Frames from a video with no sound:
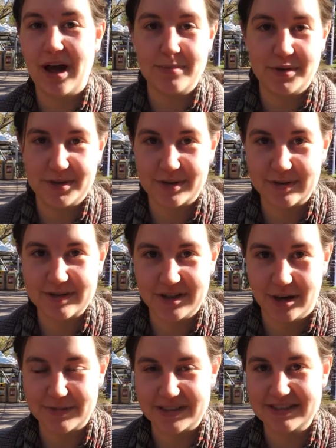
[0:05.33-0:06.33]
a musical
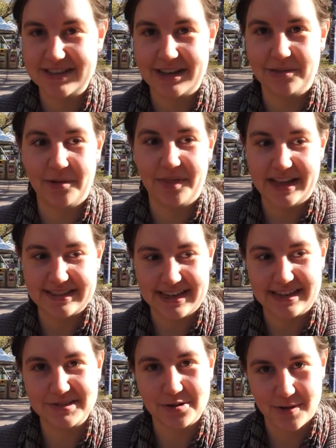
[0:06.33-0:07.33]
synopsis and I thought that
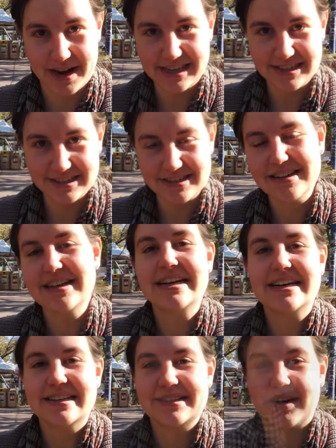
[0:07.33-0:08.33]
sounds great.
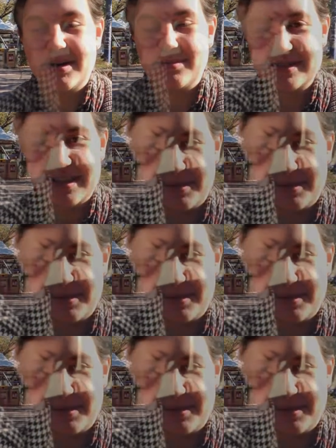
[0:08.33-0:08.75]
So I put